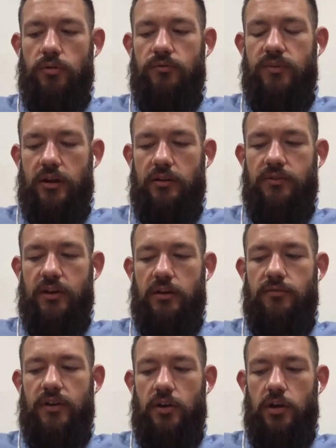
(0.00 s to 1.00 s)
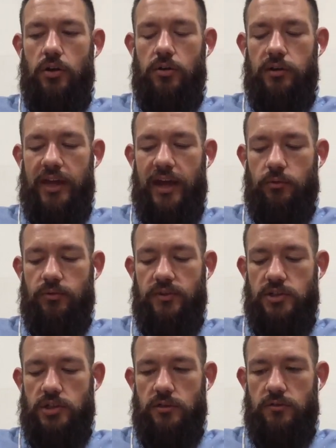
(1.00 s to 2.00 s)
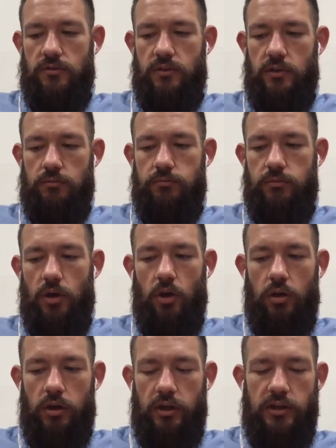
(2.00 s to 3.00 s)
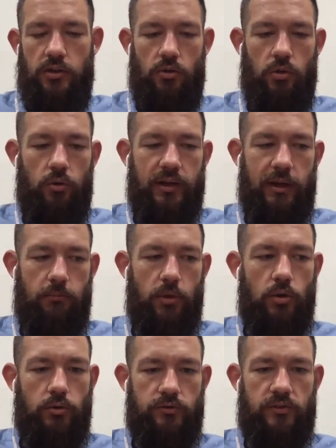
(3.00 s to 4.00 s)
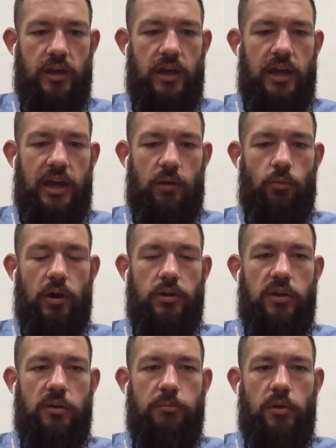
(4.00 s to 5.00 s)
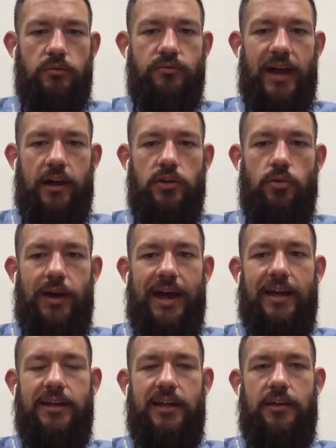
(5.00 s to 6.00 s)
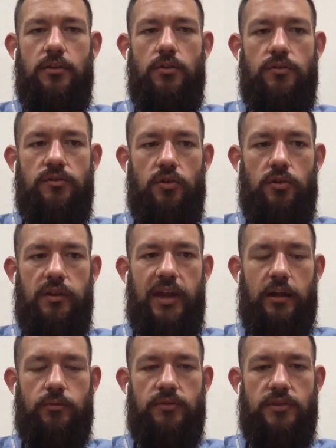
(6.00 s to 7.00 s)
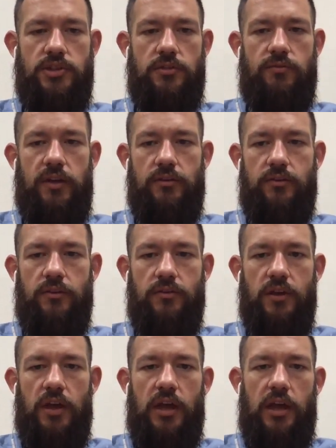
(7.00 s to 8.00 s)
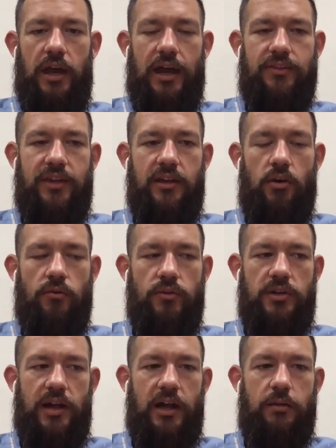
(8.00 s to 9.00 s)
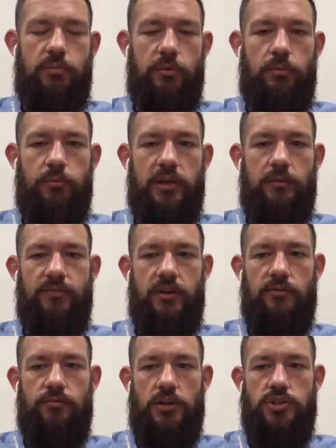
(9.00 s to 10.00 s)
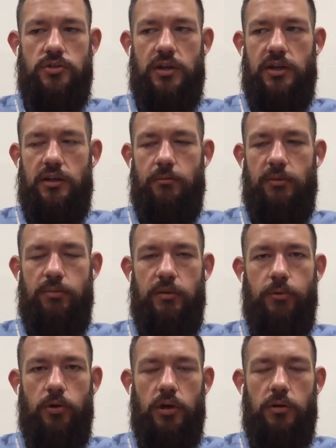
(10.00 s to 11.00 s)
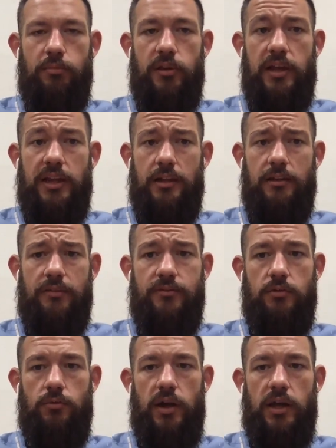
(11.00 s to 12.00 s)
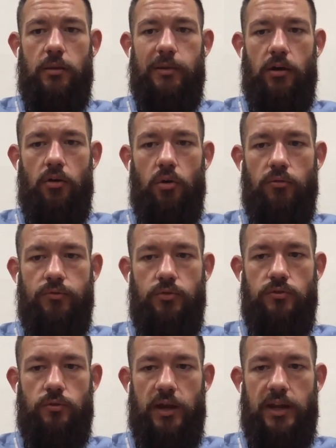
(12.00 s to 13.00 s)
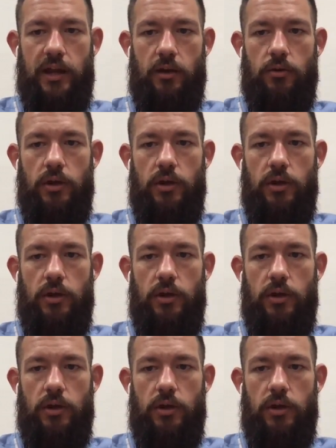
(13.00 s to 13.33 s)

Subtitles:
very, very, very early acquisitions. They're a year old at most. And while you can build value add in those early acquisition phases, I think over time people become very frustrated. I mean, people are complaining left and right about Whole Foods right now.